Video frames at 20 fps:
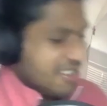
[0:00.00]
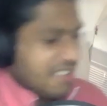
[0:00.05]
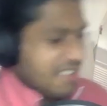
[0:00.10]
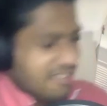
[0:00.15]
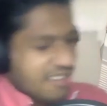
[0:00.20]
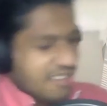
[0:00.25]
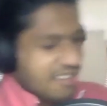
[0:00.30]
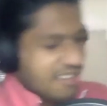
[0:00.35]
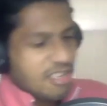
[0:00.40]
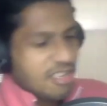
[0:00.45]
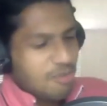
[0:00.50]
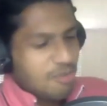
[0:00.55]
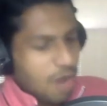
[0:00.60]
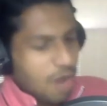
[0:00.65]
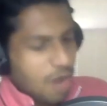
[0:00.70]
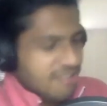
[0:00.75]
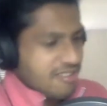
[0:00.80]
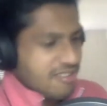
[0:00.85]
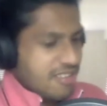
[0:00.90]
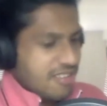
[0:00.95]
that's a nice
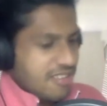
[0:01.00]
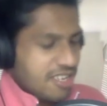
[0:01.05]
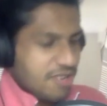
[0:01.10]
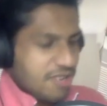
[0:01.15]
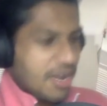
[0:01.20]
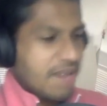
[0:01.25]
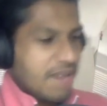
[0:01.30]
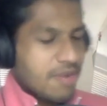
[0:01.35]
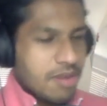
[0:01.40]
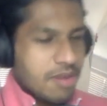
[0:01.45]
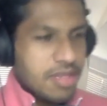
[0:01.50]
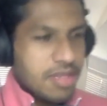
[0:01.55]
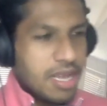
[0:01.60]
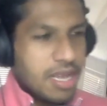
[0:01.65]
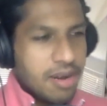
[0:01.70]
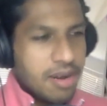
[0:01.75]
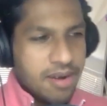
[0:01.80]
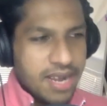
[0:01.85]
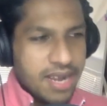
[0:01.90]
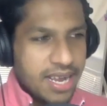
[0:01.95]
process that you have out
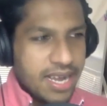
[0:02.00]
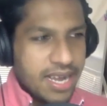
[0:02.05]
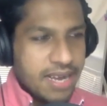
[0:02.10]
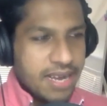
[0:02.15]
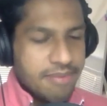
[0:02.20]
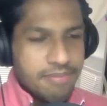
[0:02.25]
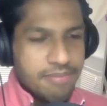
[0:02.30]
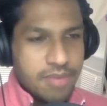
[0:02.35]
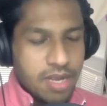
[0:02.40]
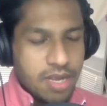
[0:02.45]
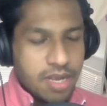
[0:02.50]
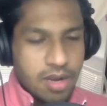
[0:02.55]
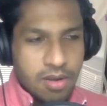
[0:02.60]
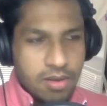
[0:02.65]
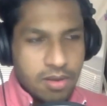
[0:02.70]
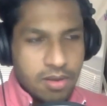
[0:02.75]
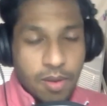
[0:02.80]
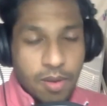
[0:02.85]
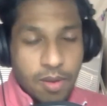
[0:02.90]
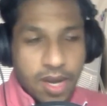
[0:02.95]
there and you know
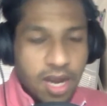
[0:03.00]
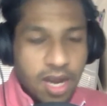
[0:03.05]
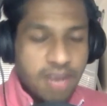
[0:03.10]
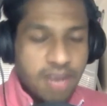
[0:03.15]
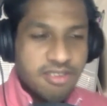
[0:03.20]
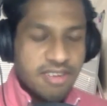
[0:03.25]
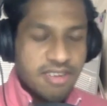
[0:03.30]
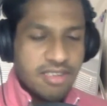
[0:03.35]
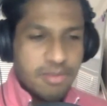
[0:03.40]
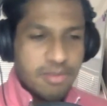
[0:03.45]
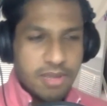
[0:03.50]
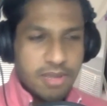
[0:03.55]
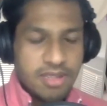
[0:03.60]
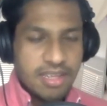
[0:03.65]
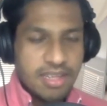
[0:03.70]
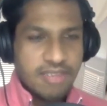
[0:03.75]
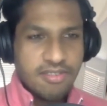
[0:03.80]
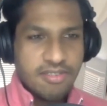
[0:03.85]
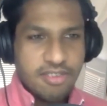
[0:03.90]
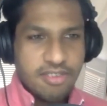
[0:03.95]
quite honestly some of the
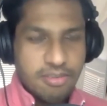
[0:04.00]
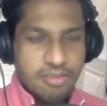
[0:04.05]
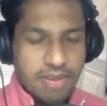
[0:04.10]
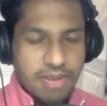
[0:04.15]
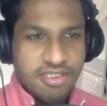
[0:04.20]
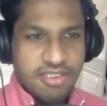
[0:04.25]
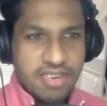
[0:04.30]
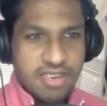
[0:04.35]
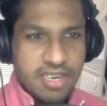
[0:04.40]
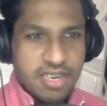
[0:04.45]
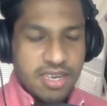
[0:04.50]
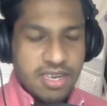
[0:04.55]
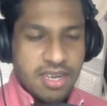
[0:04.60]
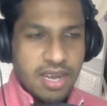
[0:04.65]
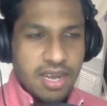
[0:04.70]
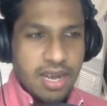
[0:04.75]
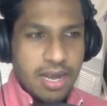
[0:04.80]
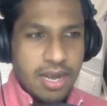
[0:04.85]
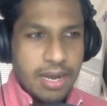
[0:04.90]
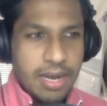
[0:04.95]
things that you mentioned
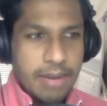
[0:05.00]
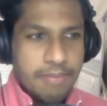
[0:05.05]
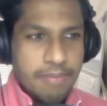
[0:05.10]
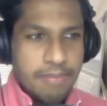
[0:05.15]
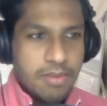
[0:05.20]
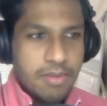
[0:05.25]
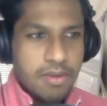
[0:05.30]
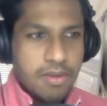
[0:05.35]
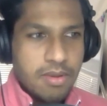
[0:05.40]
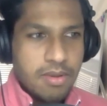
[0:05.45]
um,